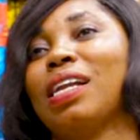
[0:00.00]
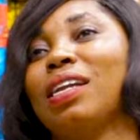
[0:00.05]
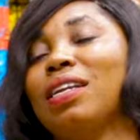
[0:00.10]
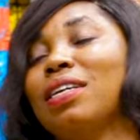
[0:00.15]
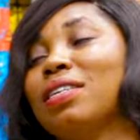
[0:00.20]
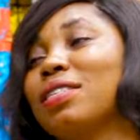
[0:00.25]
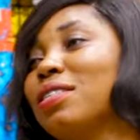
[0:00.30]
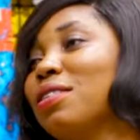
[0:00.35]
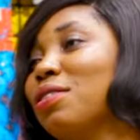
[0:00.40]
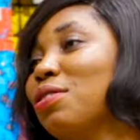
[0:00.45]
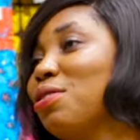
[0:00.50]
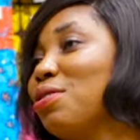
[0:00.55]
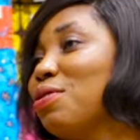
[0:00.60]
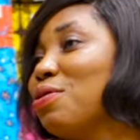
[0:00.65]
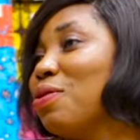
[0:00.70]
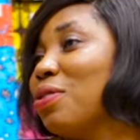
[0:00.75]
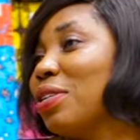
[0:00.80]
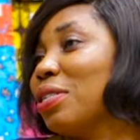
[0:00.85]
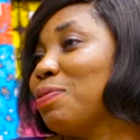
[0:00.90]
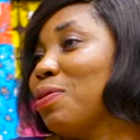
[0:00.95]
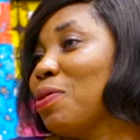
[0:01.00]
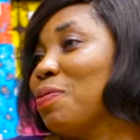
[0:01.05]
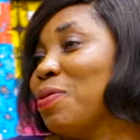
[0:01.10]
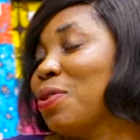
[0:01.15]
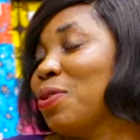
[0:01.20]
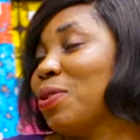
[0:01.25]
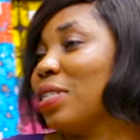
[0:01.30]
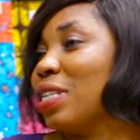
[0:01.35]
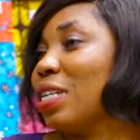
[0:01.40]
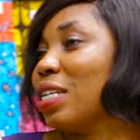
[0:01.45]
Listening to gospel
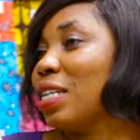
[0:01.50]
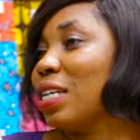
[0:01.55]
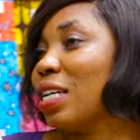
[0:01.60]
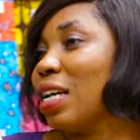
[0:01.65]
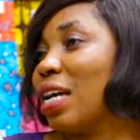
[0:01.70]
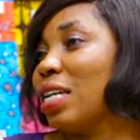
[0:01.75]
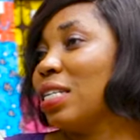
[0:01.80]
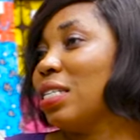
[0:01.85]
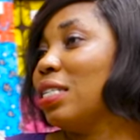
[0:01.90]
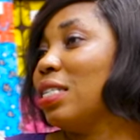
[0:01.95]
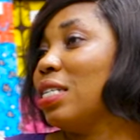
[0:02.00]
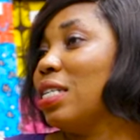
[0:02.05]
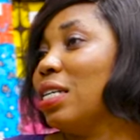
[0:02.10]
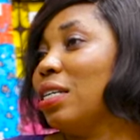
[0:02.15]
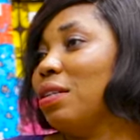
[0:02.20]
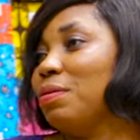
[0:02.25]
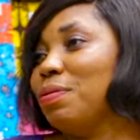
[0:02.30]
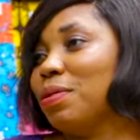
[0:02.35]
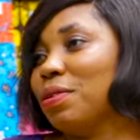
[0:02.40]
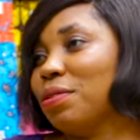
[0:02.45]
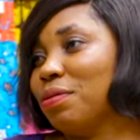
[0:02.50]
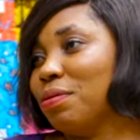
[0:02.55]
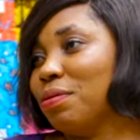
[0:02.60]
music mm. and sleep.